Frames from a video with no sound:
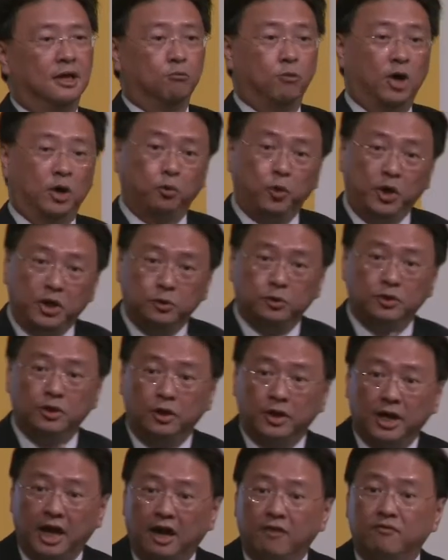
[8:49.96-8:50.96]
But we do
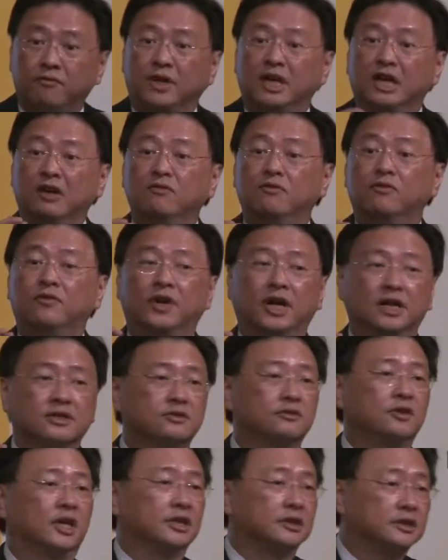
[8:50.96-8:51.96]
not have
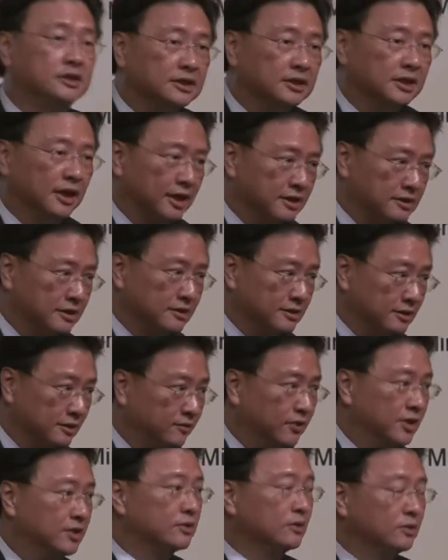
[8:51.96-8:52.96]
infrastructure as a service.